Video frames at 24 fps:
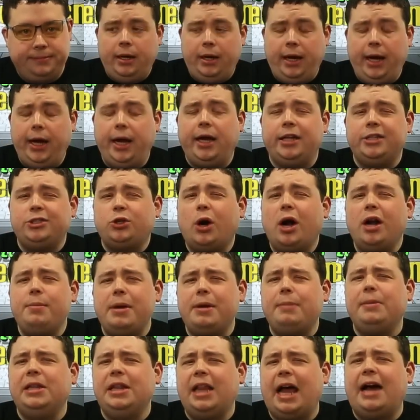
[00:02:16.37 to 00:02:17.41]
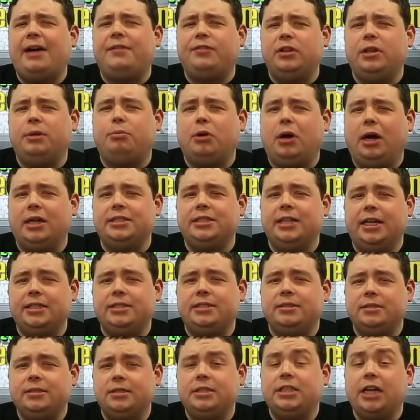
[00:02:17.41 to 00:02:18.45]
and try to make me laugh in the
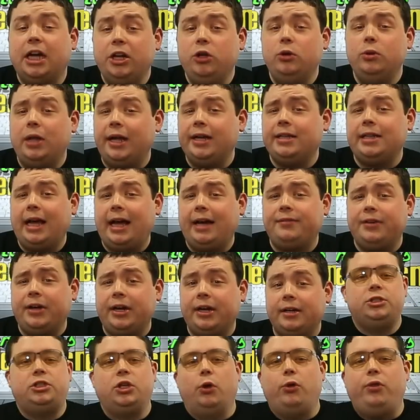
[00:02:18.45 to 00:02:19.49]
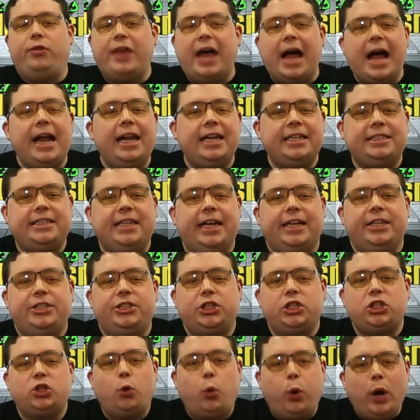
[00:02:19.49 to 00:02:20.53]
process, because I do like laughing. So that is it.
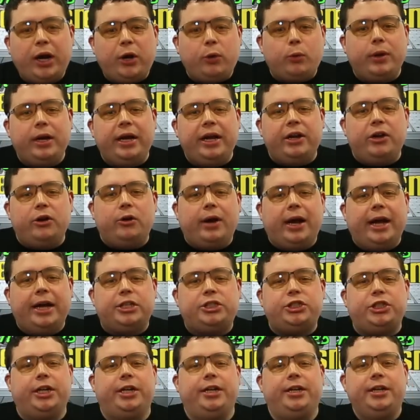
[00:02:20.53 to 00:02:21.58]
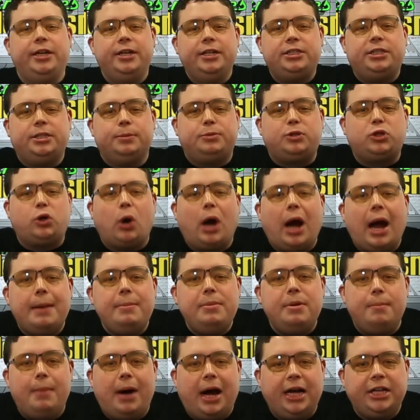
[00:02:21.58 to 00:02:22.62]
Just quick reiteration.
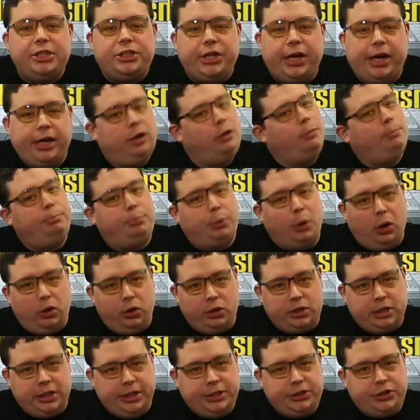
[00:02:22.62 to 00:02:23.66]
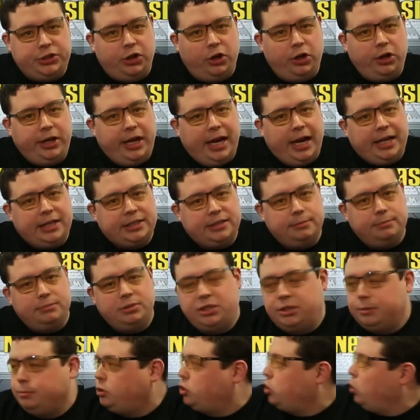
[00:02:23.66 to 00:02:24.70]
Subscribe to my channel, Barnacules Nerdgasm.
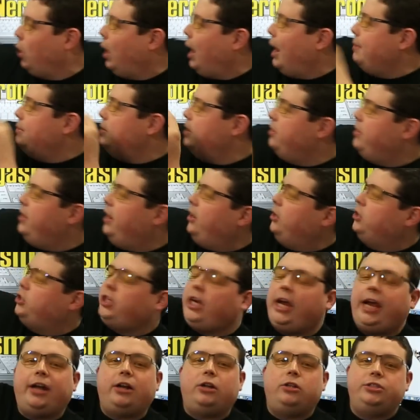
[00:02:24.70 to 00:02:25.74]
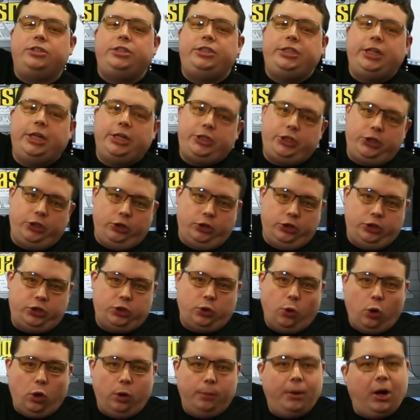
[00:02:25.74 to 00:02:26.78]
Subscribe to their channel, Digital
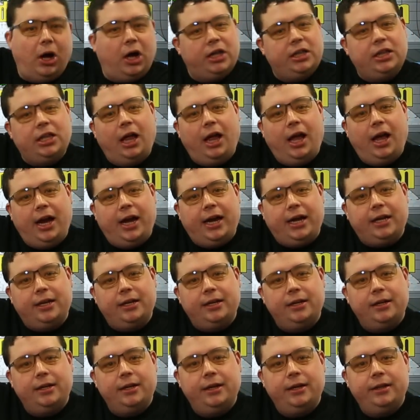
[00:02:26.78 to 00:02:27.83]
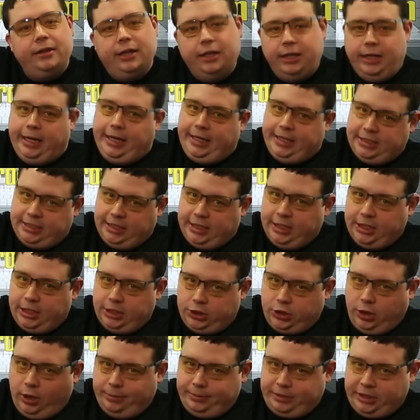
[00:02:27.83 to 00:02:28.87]
Storm Online. The link is in the
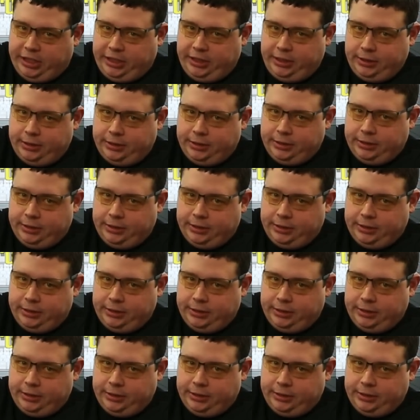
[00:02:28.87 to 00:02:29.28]
description